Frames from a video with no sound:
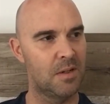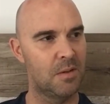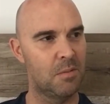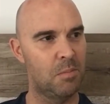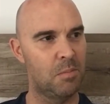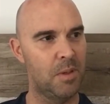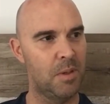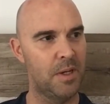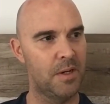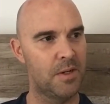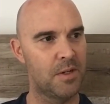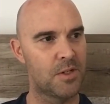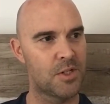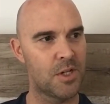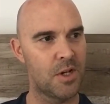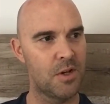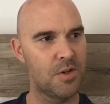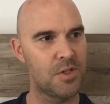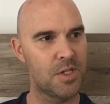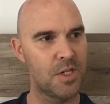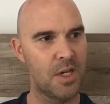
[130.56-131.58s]
been
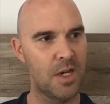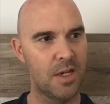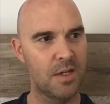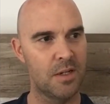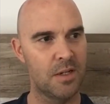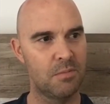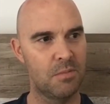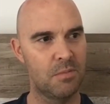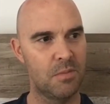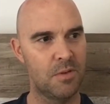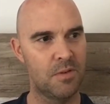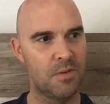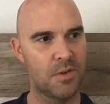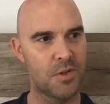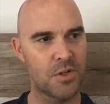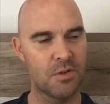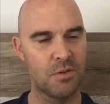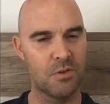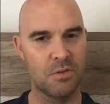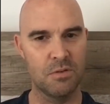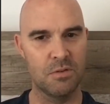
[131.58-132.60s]
associated with the
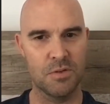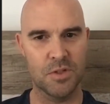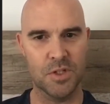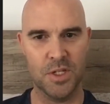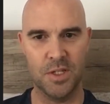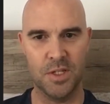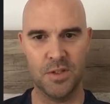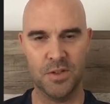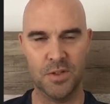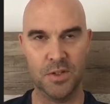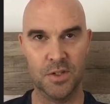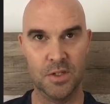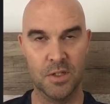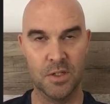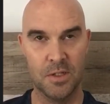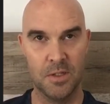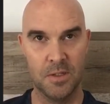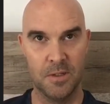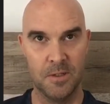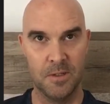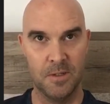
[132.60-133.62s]
school since
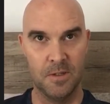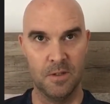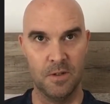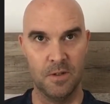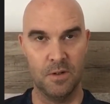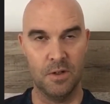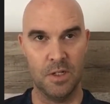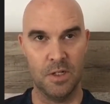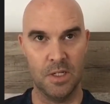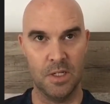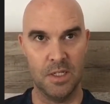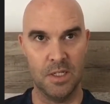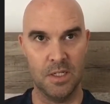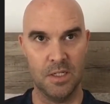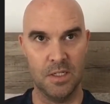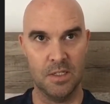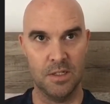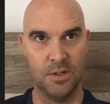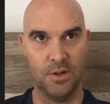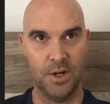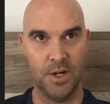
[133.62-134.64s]

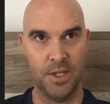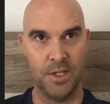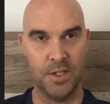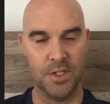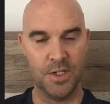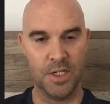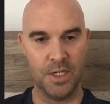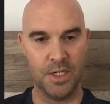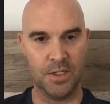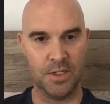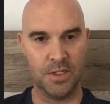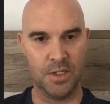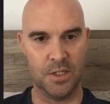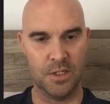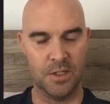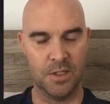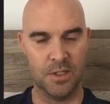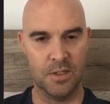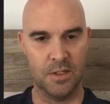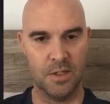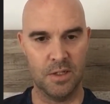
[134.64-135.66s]
early
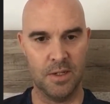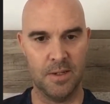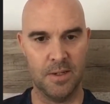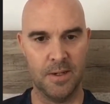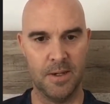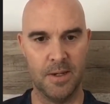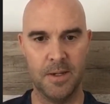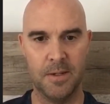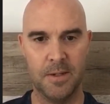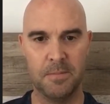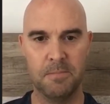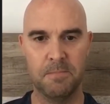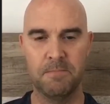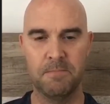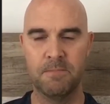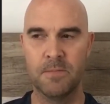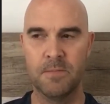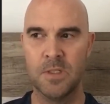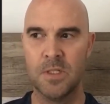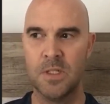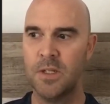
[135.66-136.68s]
'96.
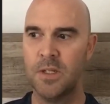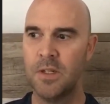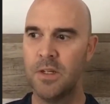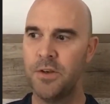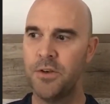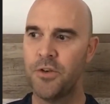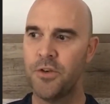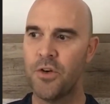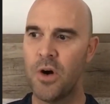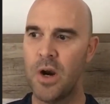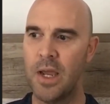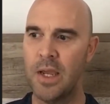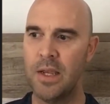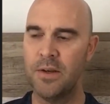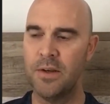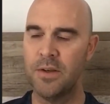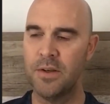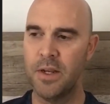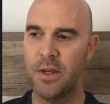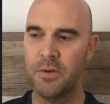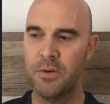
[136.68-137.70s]
Trained
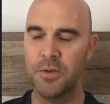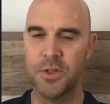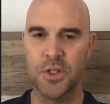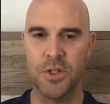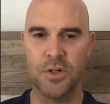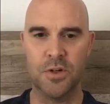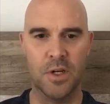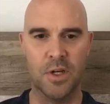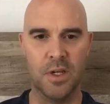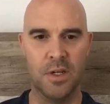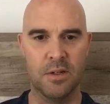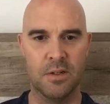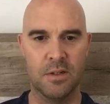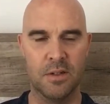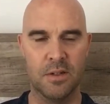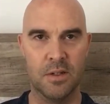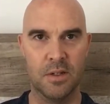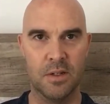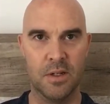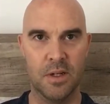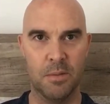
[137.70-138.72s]
at Elder Street
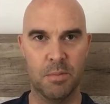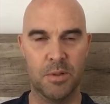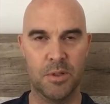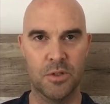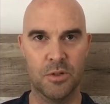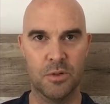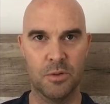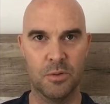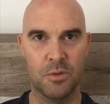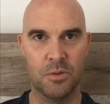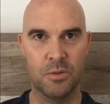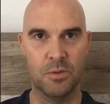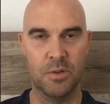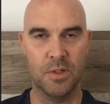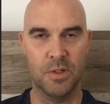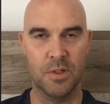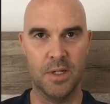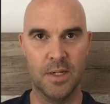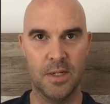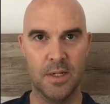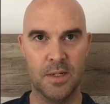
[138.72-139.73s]
up until
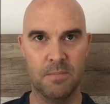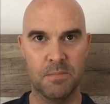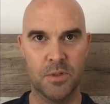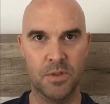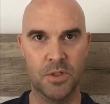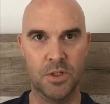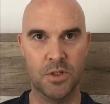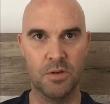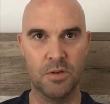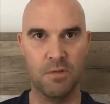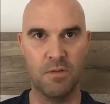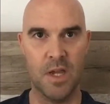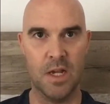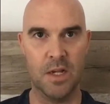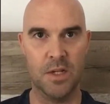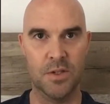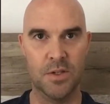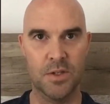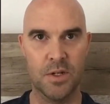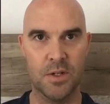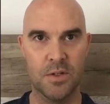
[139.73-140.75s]

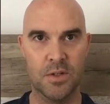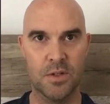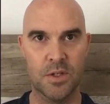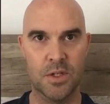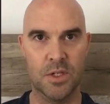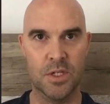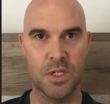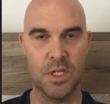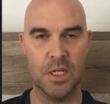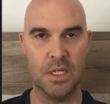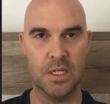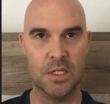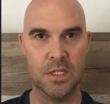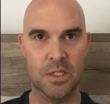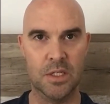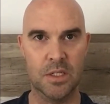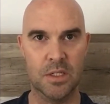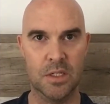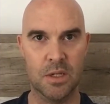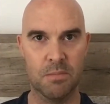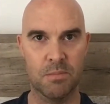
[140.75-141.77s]
2006,
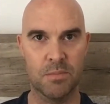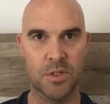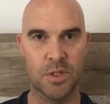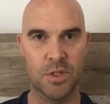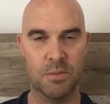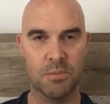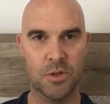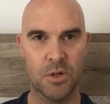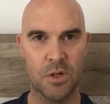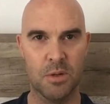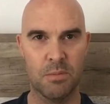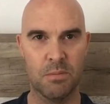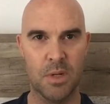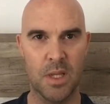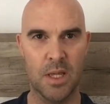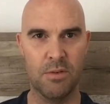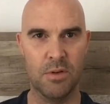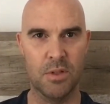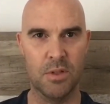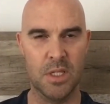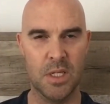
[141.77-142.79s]
sometime
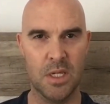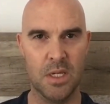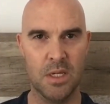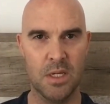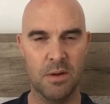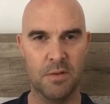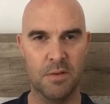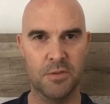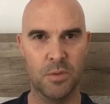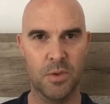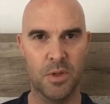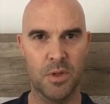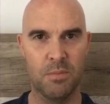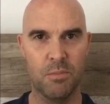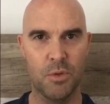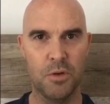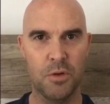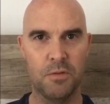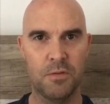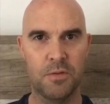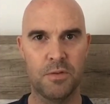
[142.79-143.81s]
later in the year after we
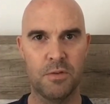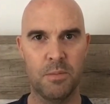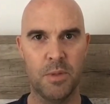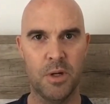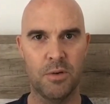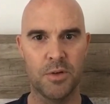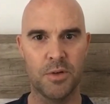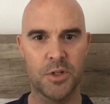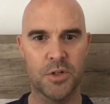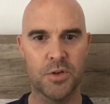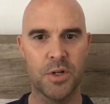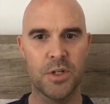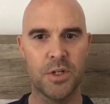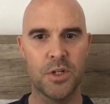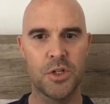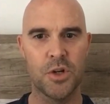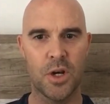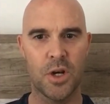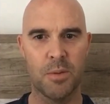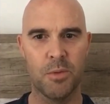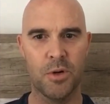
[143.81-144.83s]
moved from Elder Street to
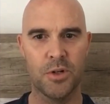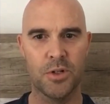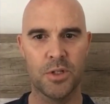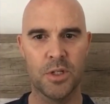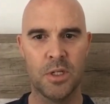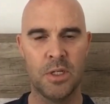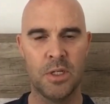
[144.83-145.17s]
Jolimont.